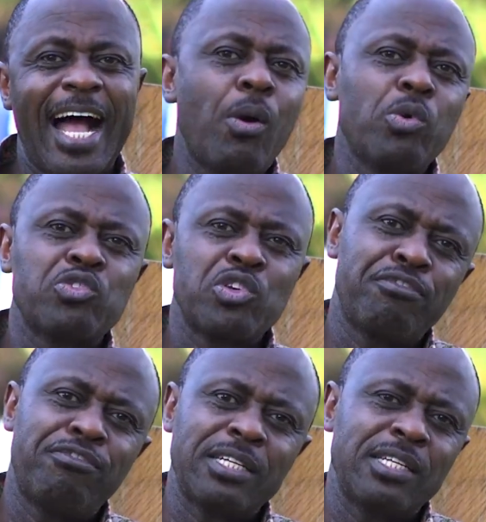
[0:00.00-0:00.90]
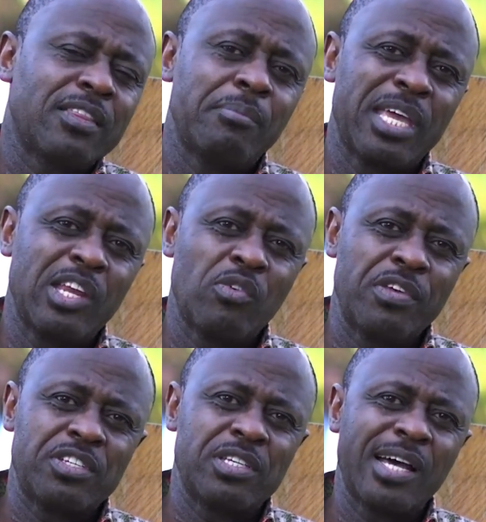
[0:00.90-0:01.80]
I was reflecting at the beginning of
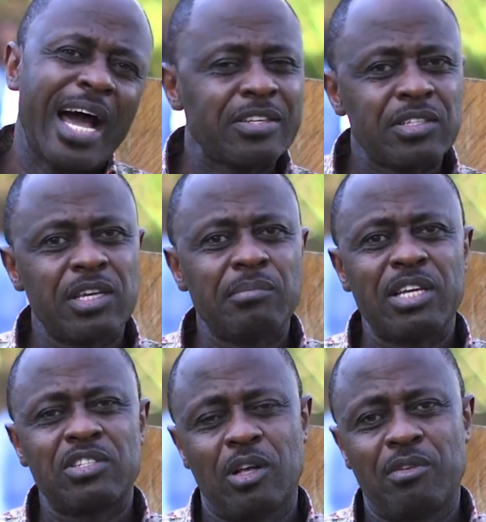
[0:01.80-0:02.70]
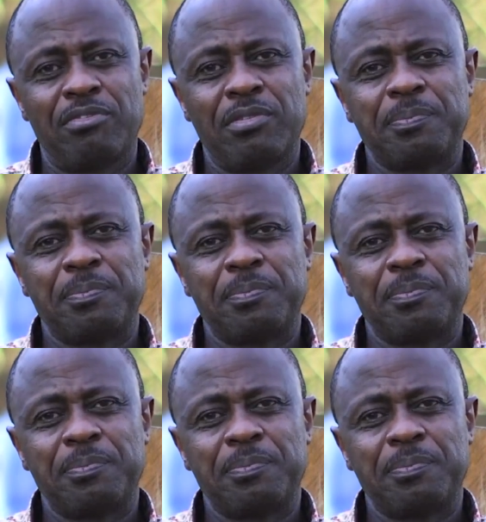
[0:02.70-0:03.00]
this year, asking myself,